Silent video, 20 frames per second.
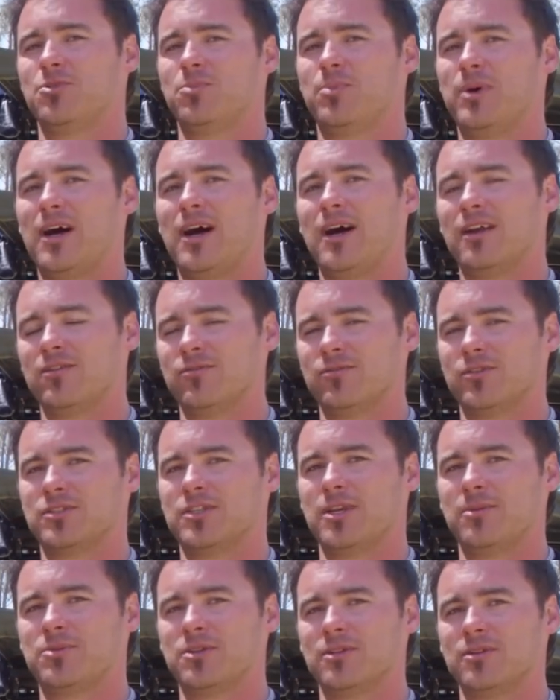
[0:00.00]
part of
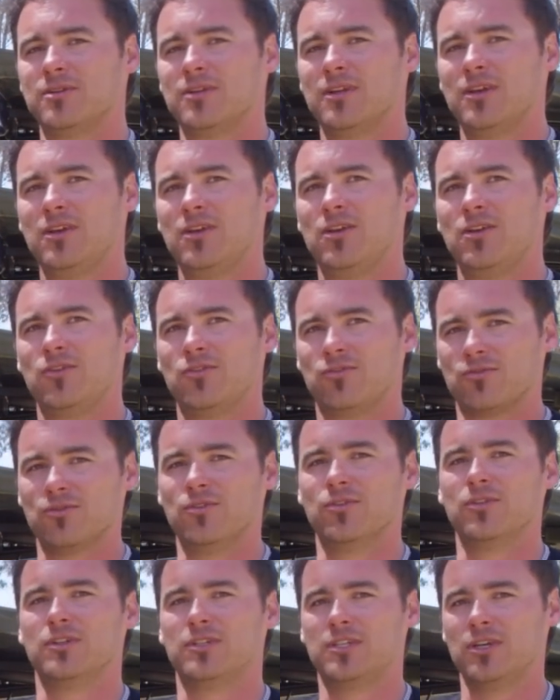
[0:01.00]
reception
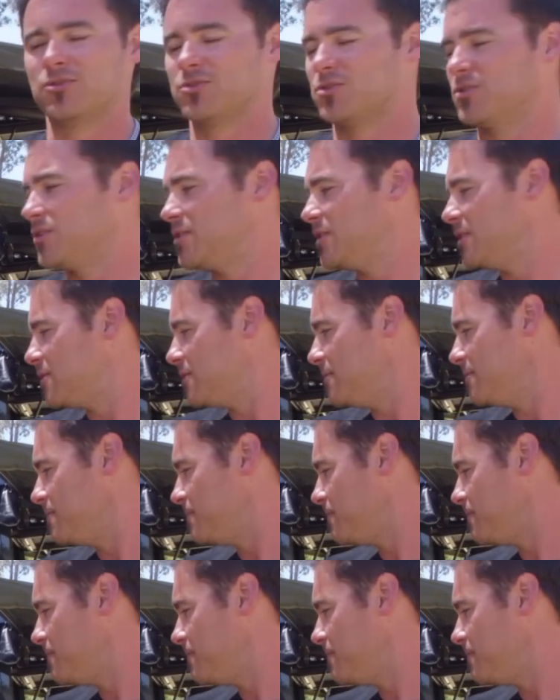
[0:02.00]
through the Telstra system.